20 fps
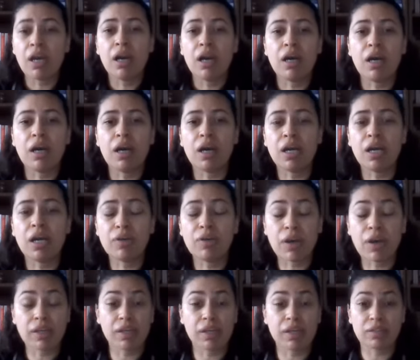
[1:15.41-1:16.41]

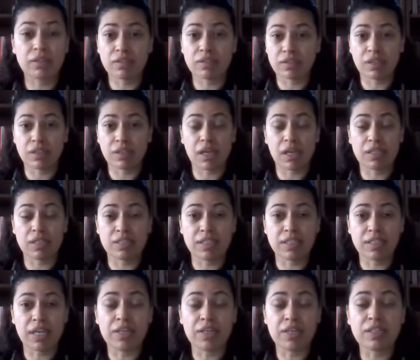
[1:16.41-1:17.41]
hierarchical
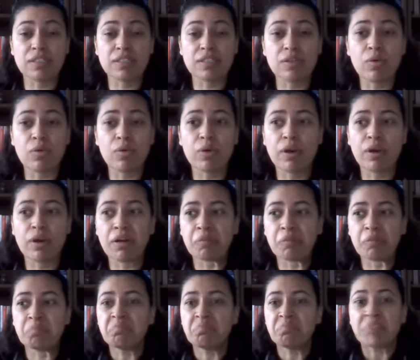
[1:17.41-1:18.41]
status or
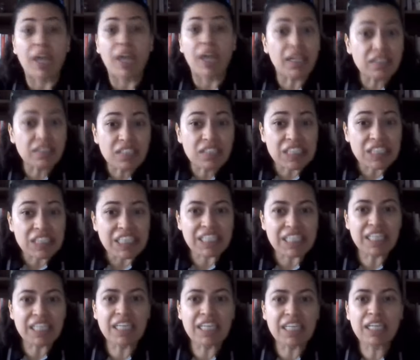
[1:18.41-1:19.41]

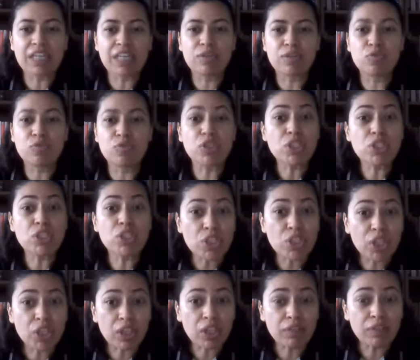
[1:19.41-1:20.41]
ethnicity,
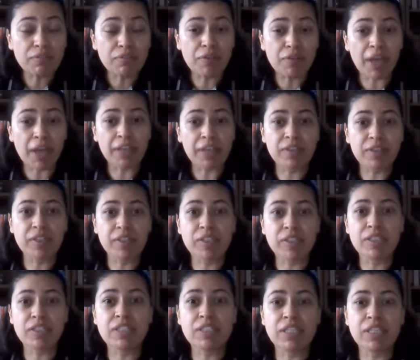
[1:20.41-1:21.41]
regional
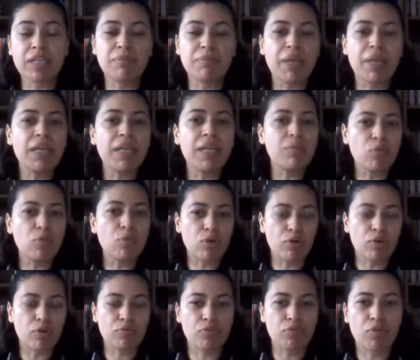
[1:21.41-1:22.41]
factors, and many more,
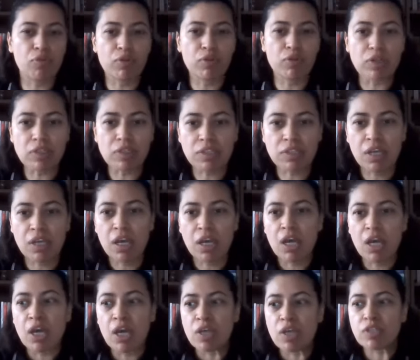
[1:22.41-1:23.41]
of course.
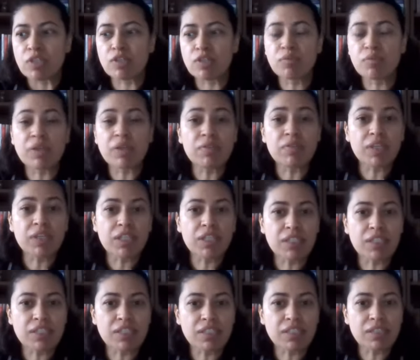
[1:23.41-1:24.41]
So when we
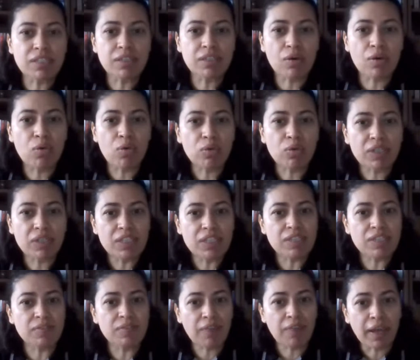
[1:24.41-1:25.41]
consider all
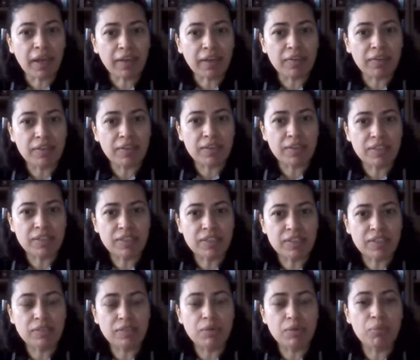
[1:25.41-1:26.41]
these
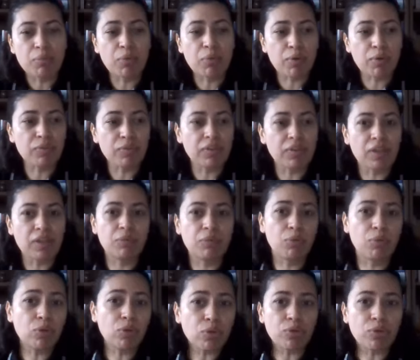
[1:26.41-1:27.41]
factors, both in
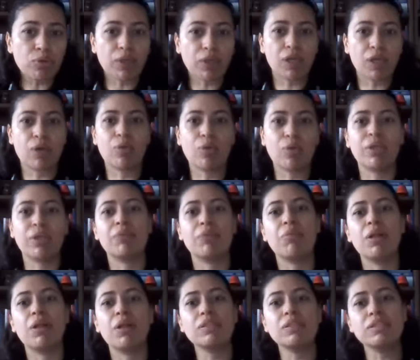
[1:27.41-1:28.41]
monolingual and
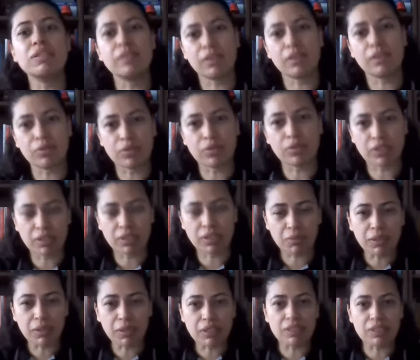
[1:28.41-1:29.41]
multilingual
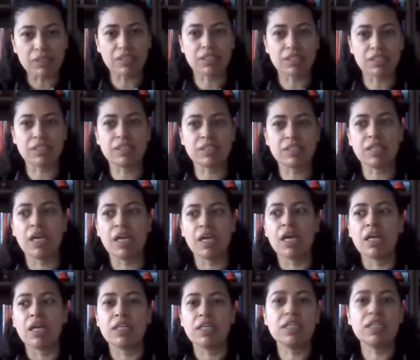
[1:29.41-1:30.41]
communities,
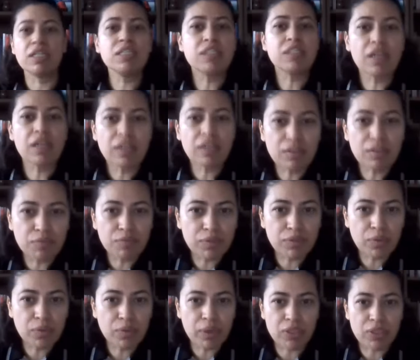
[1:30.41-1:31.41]
these are
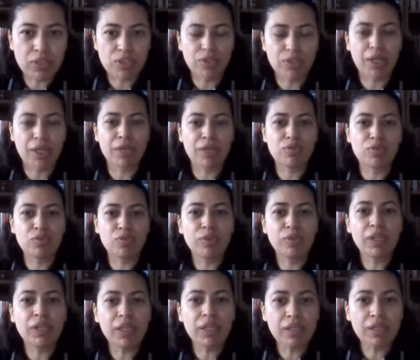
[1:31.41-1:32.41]
influential and
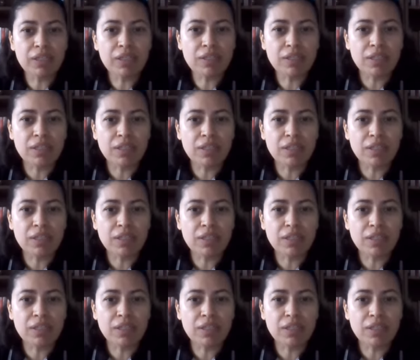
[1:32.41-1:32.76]
related